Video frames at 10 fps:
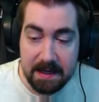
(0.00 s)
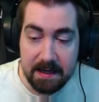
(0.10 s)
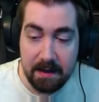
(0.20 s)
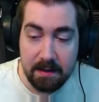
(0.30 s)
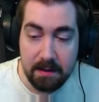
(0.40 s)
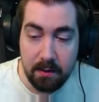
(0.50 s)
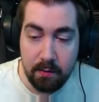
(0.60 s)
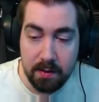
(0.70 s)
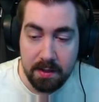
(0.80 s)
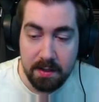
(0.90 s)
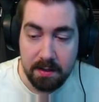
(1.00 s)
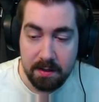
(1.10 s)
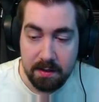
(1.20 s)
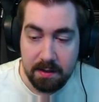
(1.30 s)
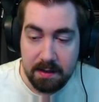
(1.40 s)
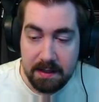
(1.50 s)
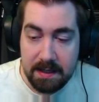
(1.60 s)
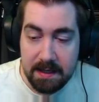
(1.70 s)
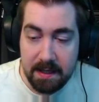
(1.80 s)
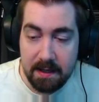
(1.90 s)
like lowered.
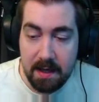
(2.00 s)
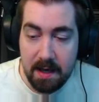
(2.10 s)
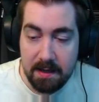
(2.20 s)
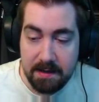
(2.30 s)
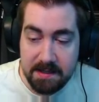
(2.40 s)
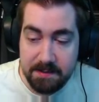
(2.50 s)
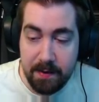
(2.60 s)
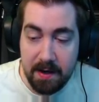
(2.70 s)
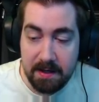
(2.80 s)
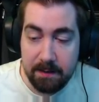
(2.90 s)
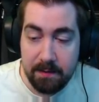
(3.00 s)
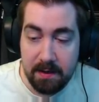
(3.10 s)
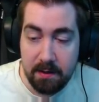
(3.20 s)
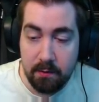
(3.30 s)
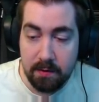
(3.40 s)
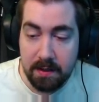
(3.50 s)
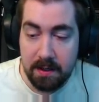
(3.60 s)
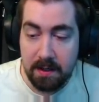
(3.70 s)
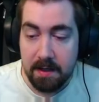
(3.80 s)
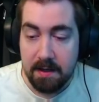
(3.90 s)
He like, this bar kept
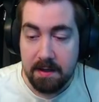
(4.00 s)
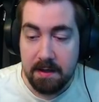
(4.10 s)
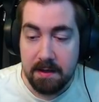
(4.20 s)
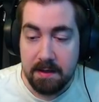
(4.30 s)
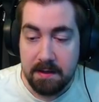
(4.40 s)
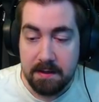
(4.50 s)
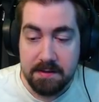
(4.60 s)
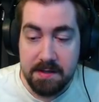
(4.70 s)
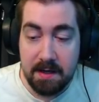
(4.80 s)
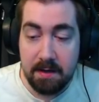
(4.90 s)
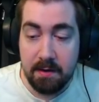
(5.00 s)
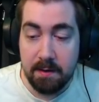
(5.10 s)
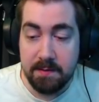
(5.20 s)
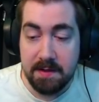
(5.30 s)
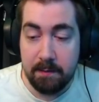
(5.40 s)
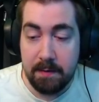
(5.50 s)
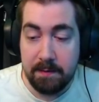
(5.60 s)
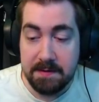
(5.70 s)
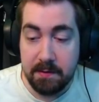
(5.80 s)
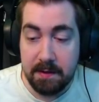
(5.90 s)
lowering. So I can go up to like
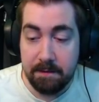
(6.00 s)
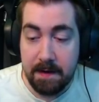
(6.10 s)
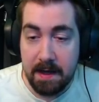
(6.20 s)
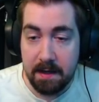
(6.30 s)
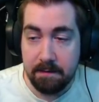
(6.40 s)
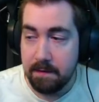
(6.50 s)
maybe 25.